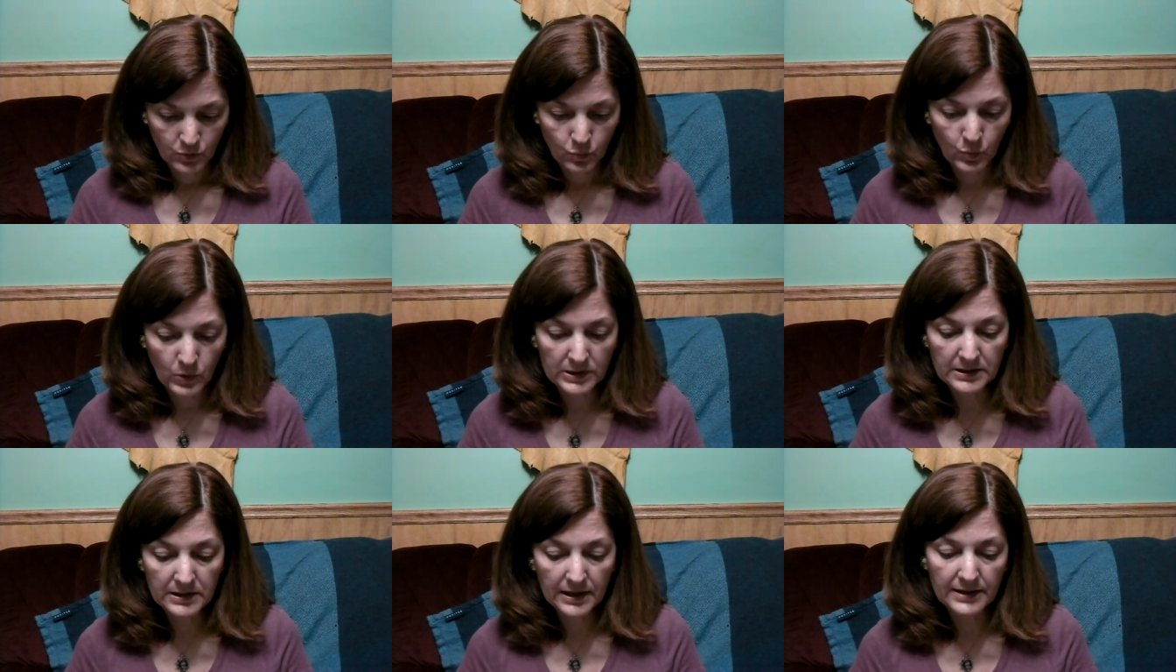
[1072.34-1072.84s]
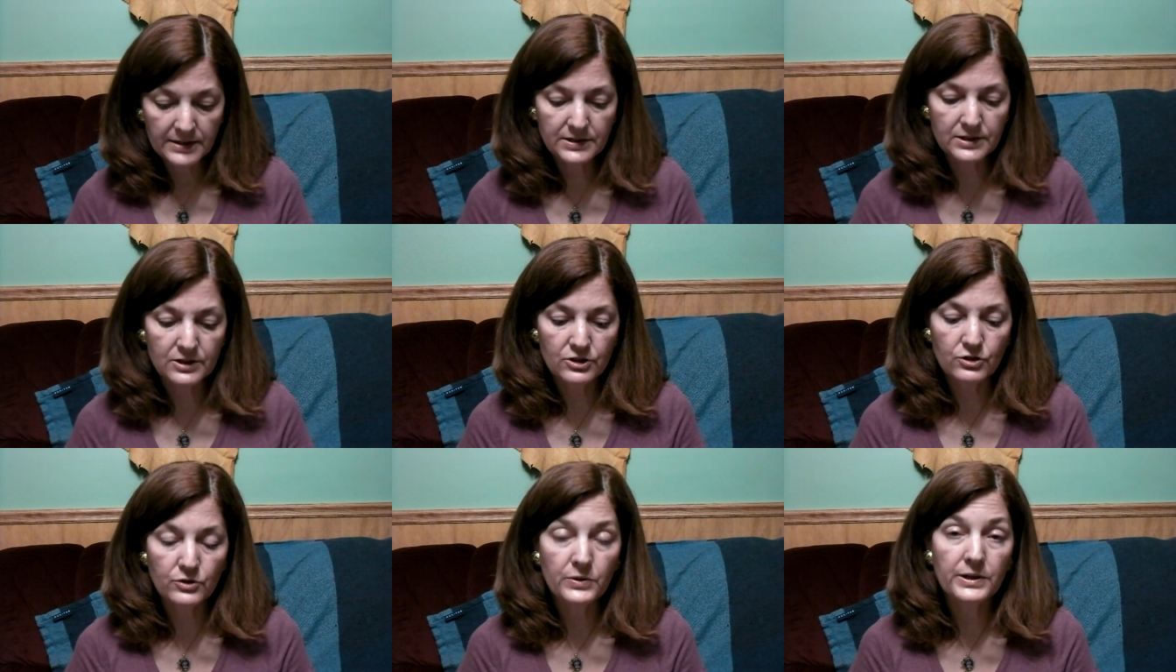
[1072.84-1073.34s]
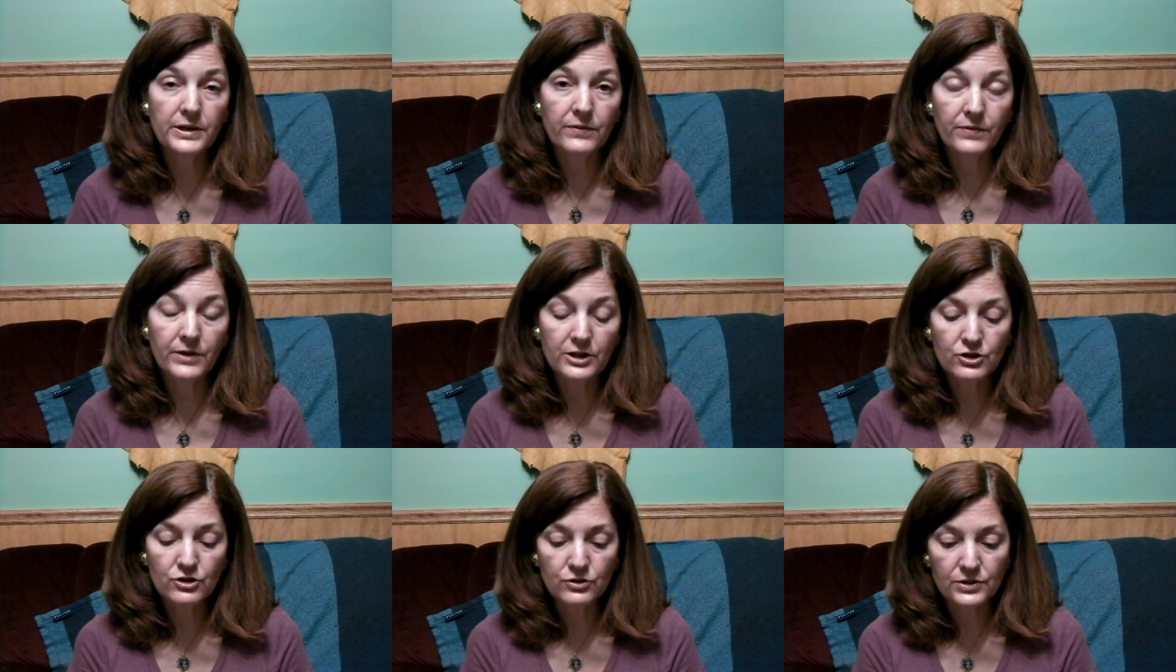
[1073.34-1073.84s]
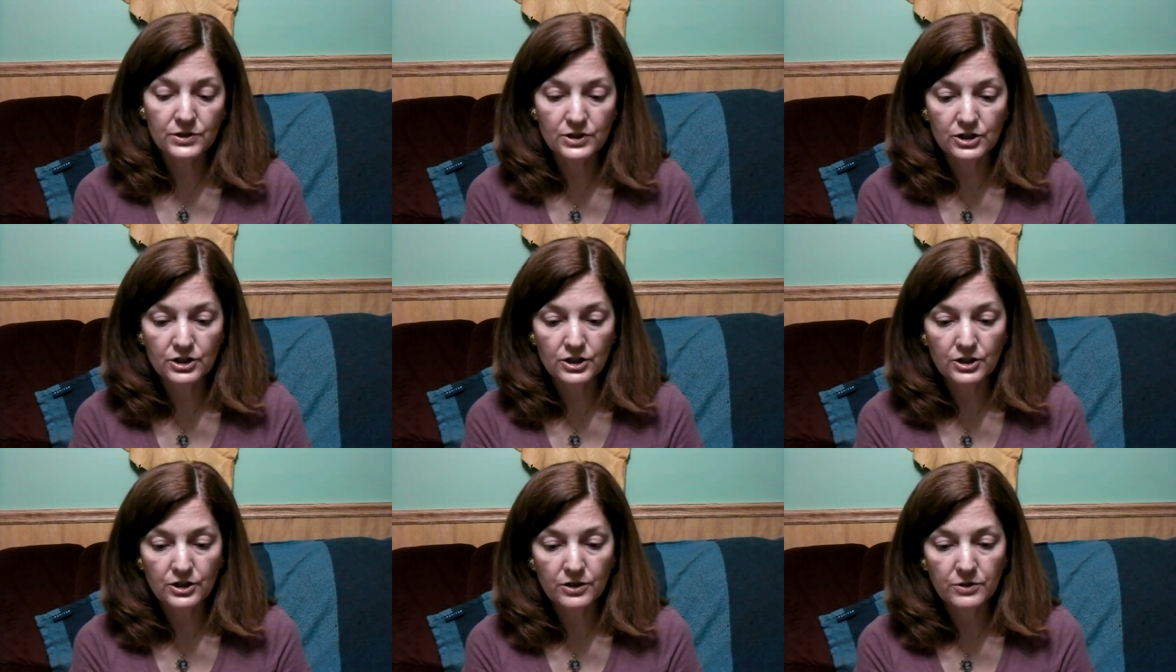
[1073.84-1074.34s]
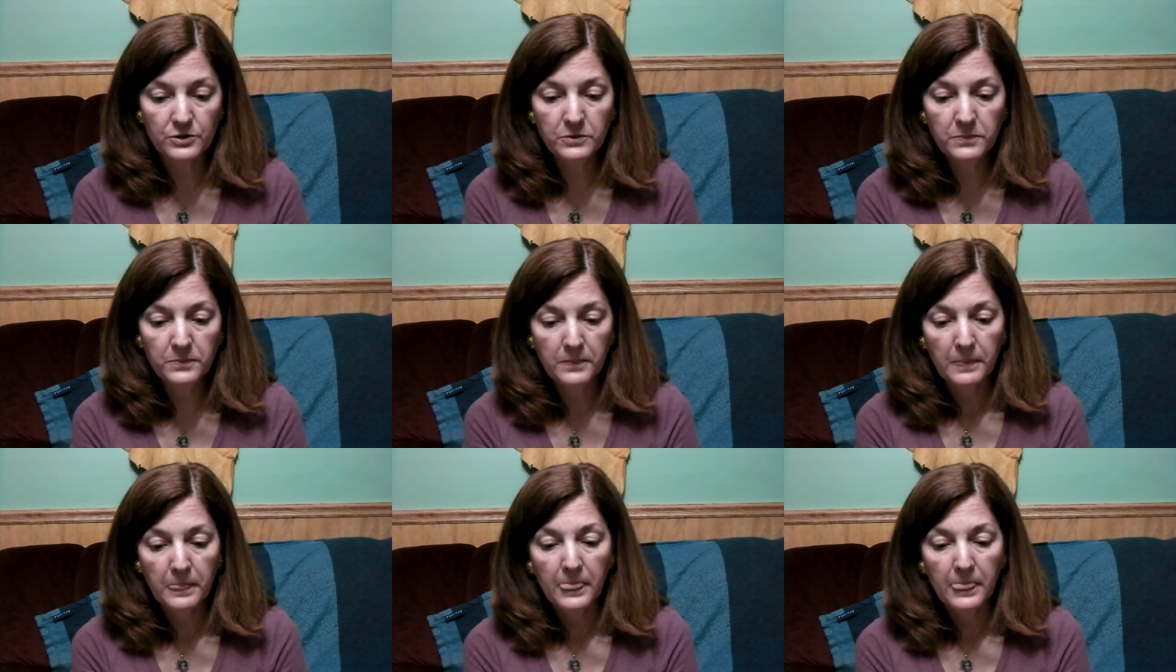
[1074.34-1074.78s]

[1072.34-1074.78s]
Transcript: one last story of interest to you